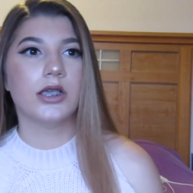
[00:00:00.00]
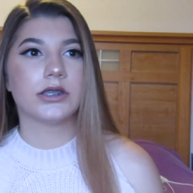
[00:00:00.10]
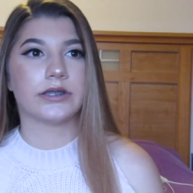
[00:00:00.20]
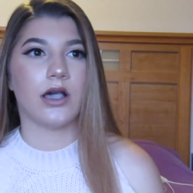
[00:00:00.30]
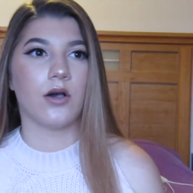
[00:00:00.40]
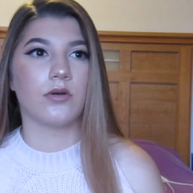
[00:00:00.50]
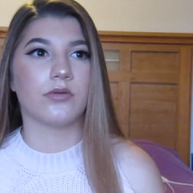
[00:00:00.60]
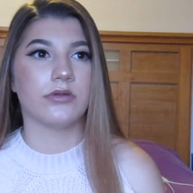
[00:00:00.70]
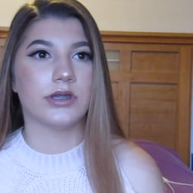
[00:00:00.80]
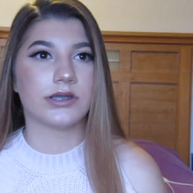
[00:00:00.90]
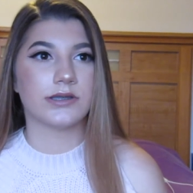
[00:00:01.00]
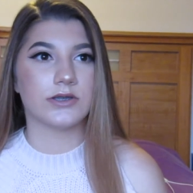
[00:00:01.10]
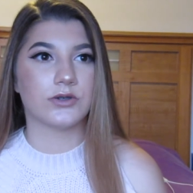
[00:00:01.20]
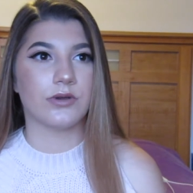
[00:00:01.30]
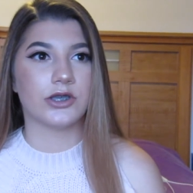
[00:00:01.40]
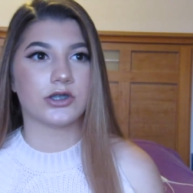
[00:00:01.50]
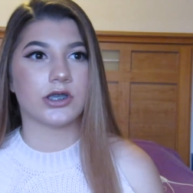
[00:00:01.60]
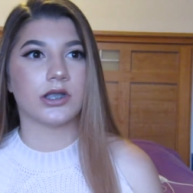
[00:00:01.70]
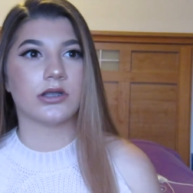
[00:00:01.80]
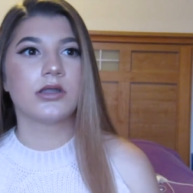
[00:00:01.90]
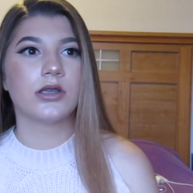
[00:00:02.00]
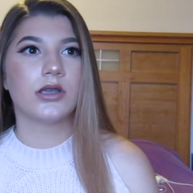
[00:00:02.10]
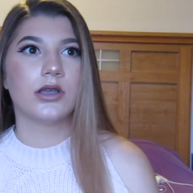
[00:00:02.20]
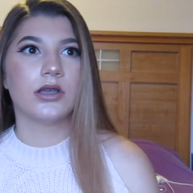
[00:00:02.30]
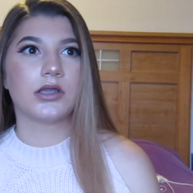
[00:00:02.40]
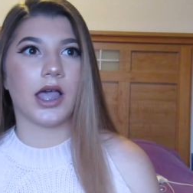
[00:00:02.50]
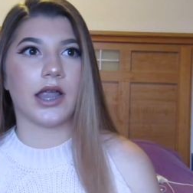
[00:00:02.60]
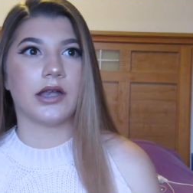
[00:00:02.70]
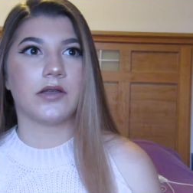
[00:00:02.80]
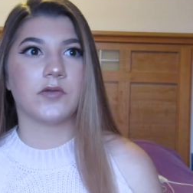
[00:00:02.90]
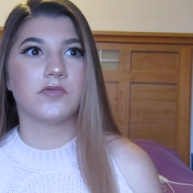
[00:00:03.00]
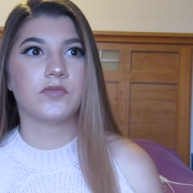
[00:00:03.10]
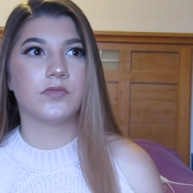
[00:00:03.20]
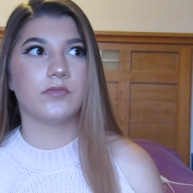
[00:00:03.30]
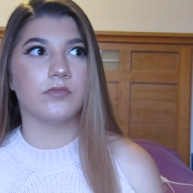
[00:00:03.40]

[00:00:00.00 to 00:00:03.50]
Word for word: So this situation kind of